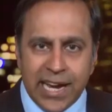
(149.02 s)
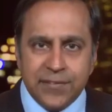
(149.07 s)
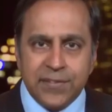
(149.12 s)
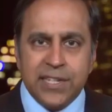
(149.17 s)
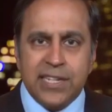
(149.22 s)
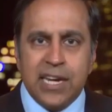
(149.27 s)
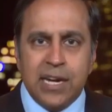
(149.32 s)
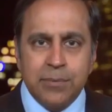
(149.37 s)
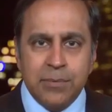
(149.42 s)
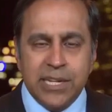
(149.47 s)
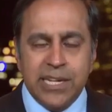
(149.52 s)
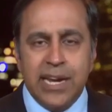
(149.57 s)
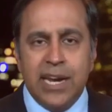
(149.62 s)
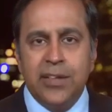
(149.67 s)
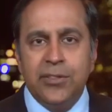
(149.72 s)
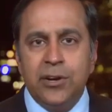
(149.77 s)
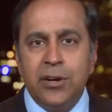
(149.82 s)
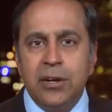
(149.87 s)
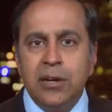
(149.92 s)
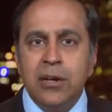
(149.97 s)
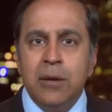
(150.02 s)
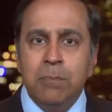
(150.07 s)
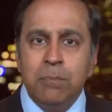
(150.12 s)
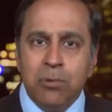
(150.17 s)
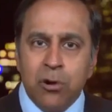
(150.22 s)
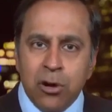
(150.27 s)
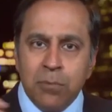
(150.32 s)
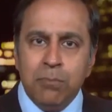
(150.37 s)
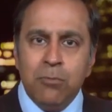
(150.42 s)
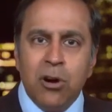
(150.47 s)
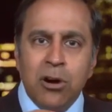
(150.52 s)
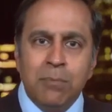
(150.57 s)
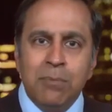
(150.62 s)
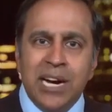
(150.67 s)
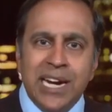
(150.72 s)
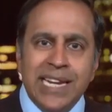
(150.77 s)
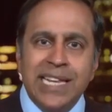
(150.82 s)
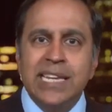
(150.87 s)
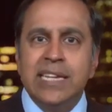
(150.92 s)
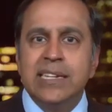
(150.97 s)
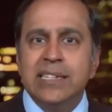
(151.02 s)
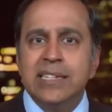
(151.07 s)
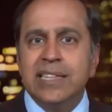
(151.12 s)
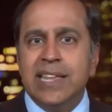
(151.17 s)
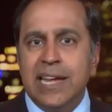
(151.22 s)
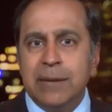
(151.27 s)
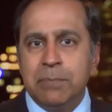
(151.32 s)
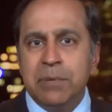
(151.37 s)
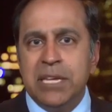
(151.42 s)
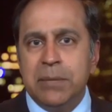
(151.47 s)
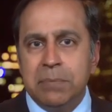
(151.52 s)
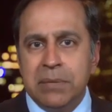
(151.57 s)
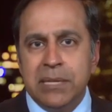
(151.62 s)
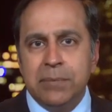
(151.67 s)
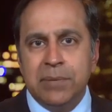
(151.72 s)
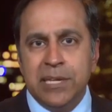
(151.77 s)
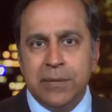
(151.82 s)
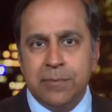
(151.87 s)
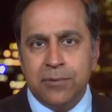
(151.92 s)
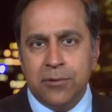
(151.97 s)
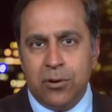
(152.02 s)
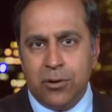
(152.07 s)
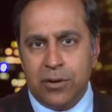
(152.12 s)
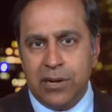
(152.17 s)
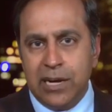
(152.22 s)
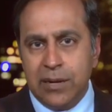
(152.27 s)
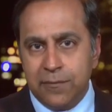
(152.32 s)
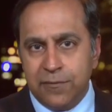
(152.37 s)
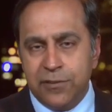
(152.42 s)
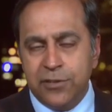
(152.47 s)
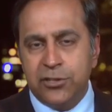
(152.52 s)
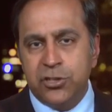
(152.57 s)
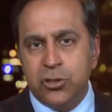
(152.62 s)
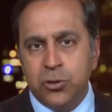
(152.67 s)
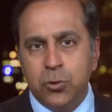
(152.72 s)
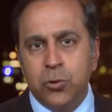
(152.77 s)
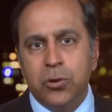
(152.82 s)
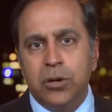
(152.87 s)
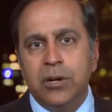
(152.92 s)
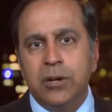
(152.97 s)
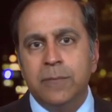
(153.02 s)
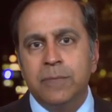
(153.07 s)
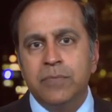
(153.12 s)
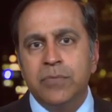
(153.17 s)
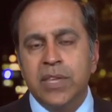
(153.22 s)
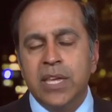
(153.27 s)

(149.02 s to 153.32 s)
to come together, put more money into that PPP program for sure.